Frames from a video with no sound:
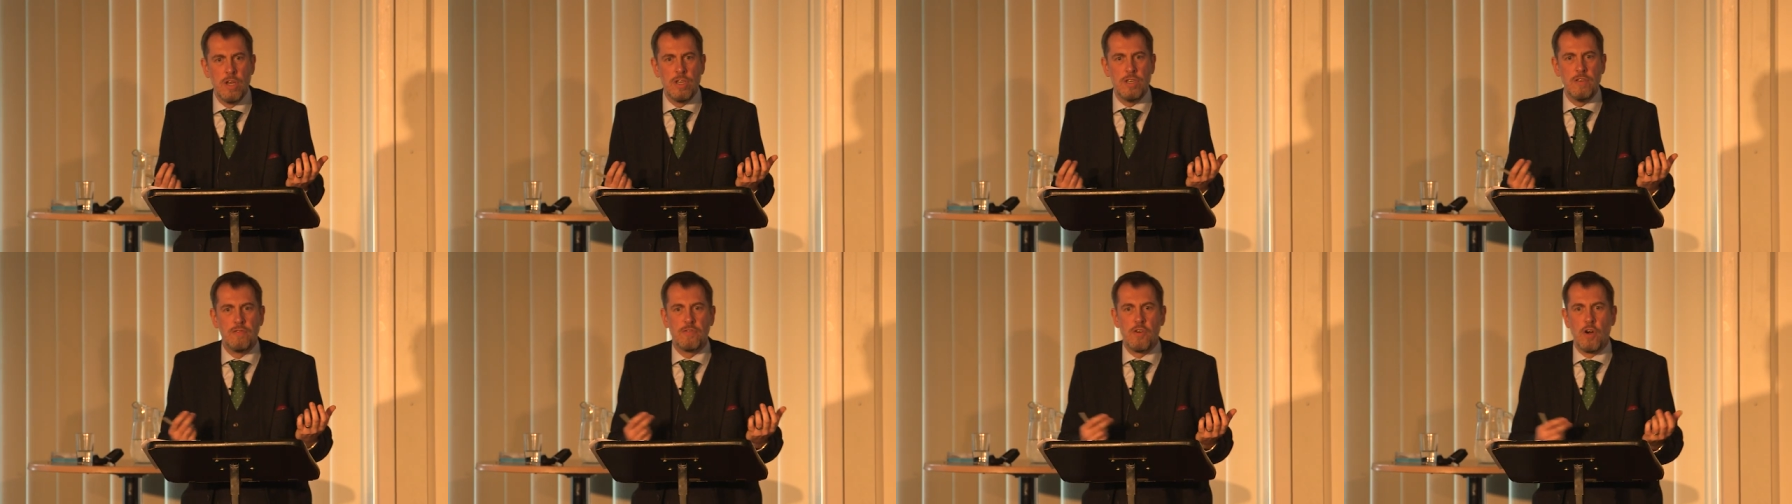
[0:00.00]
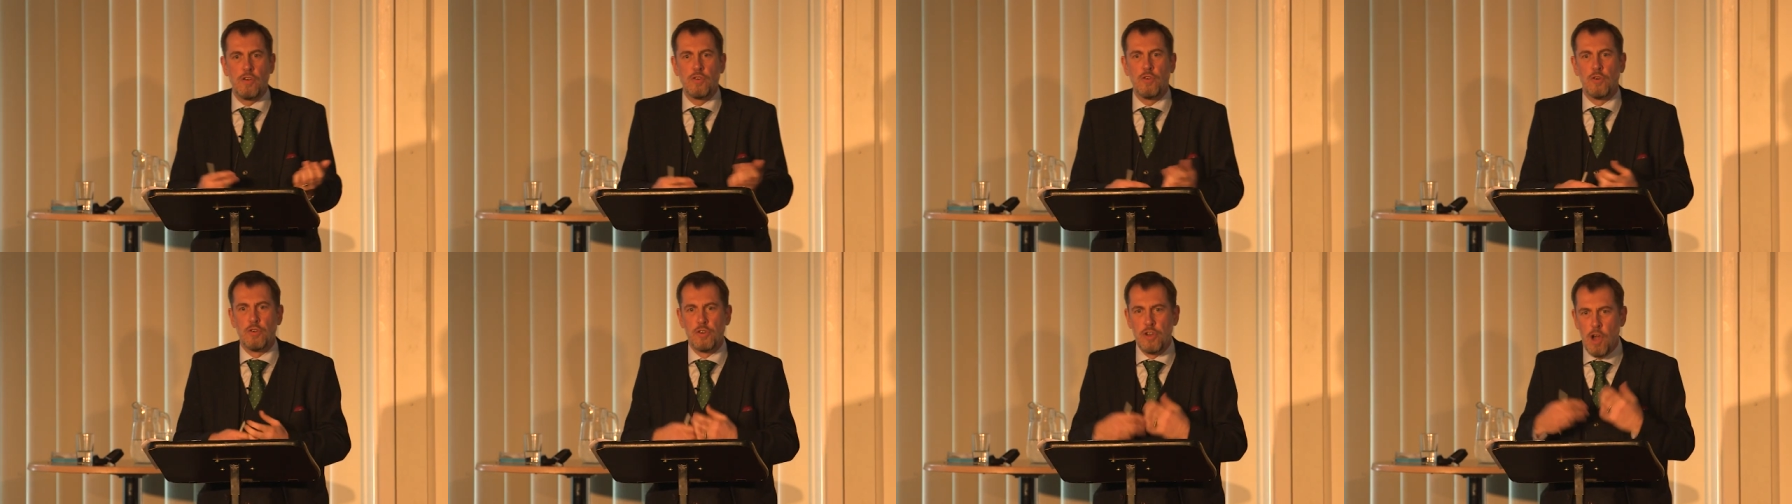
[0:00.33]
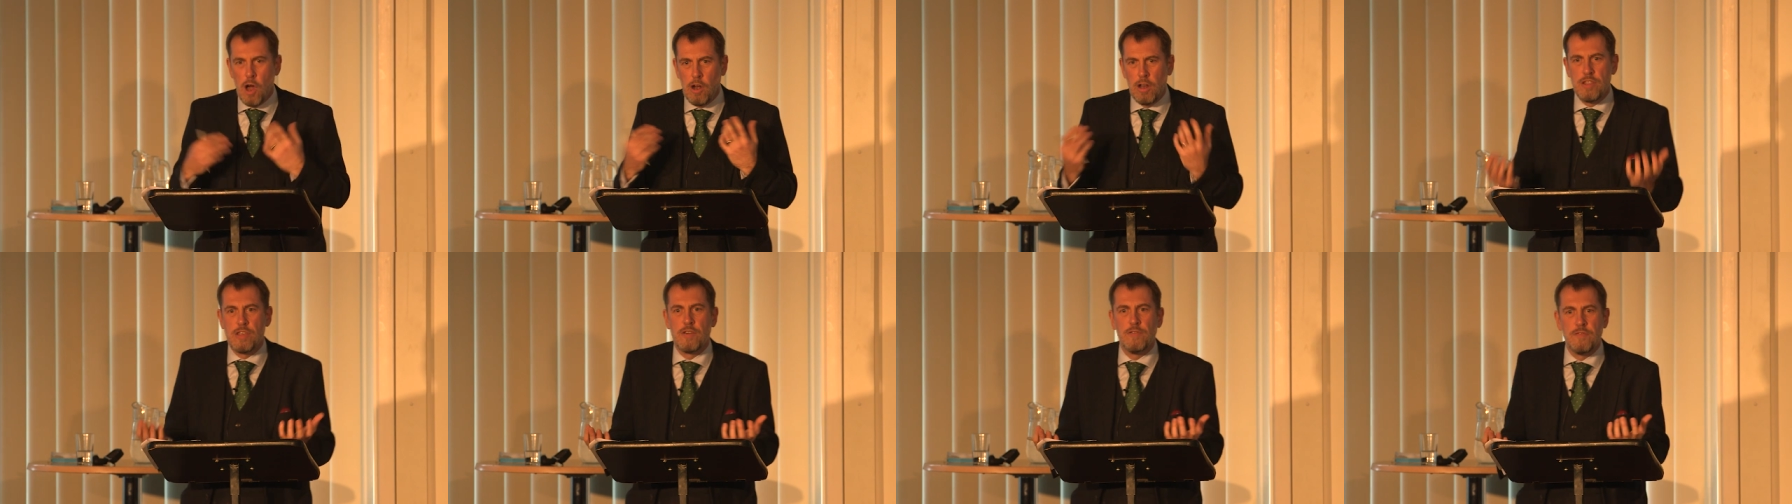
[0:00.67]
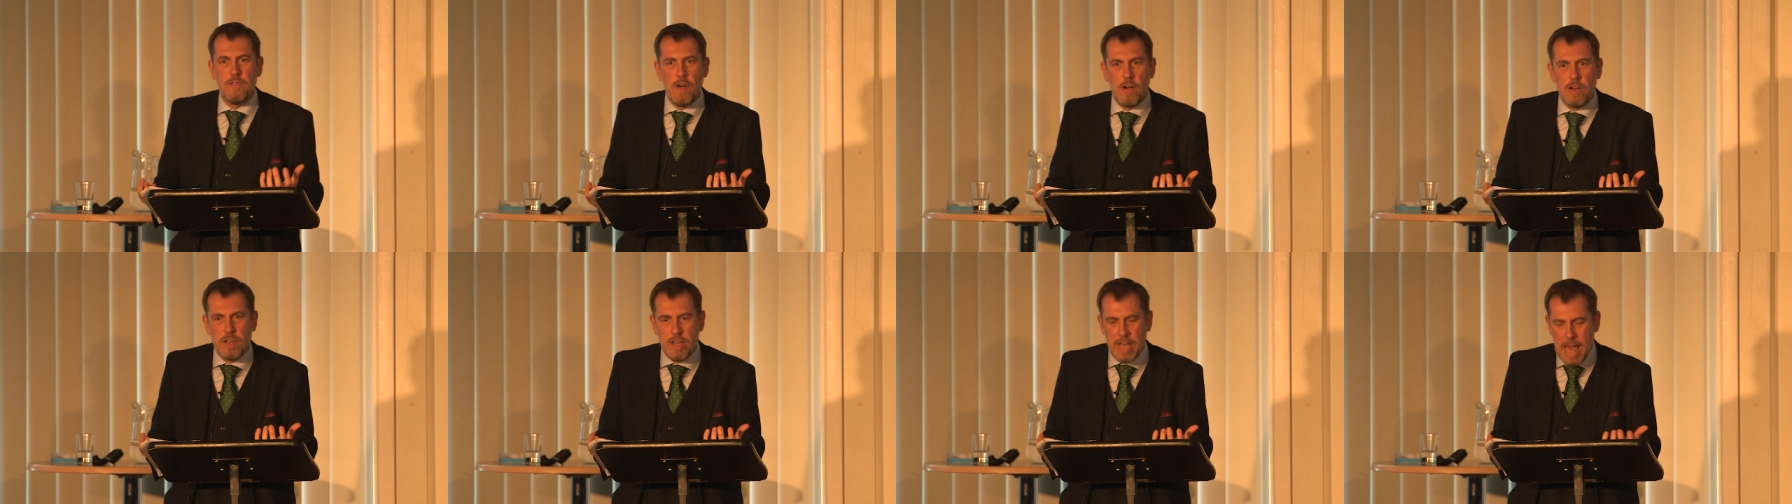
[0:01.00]
you've got your knowledge
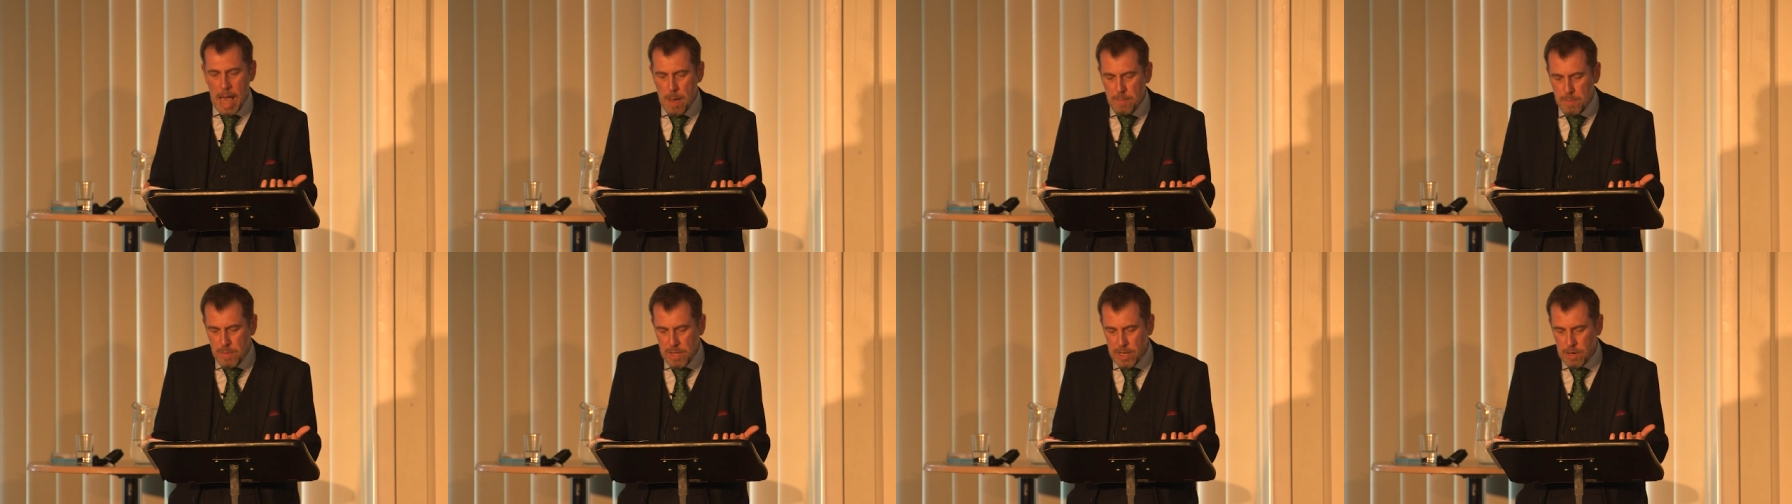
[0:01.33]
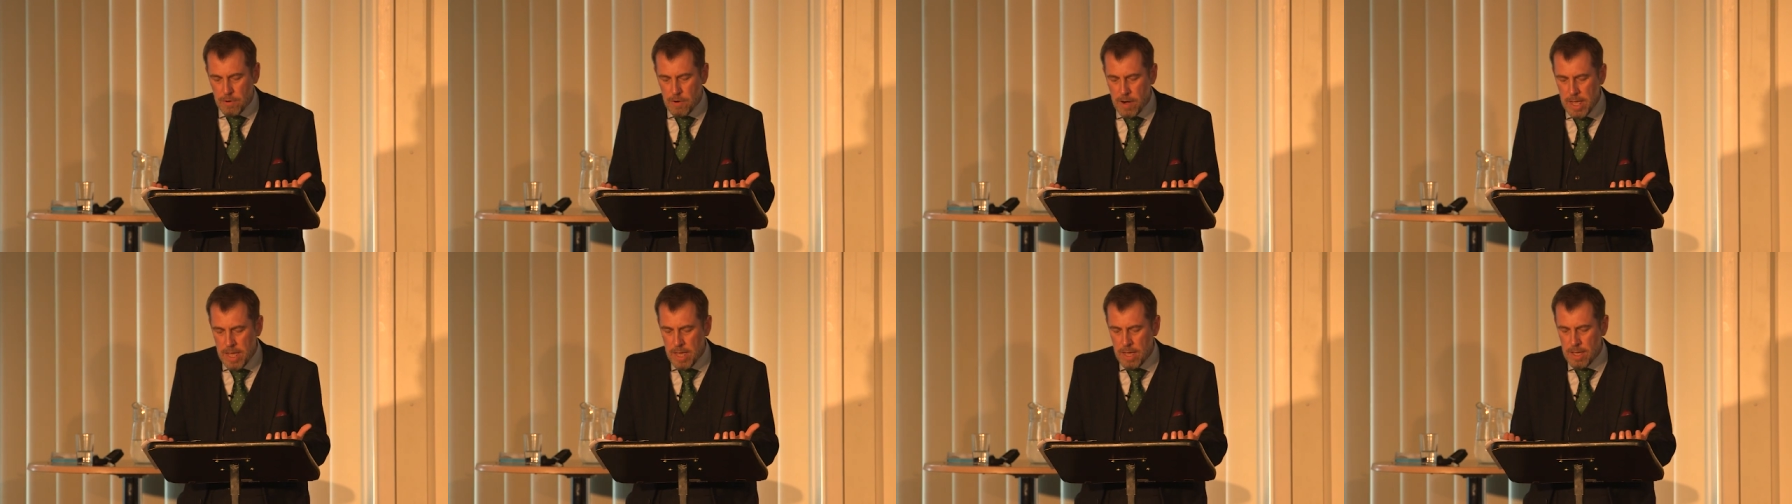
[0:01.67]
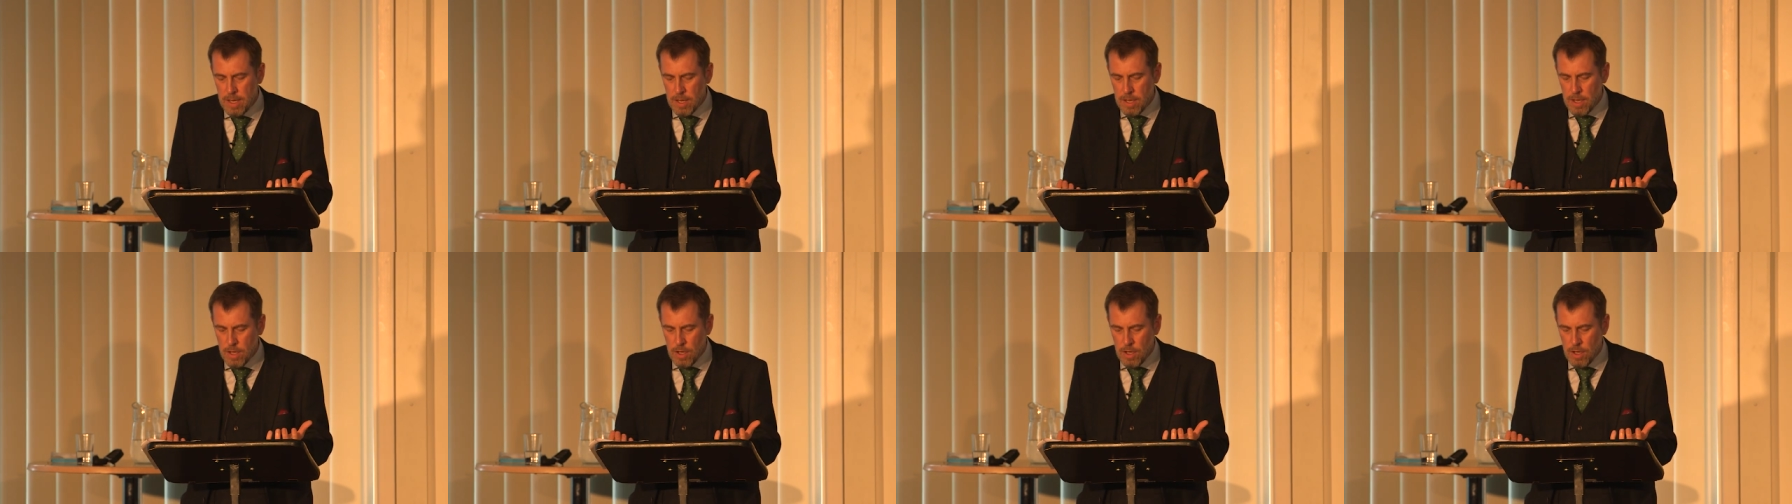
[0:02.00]
of vocabulary,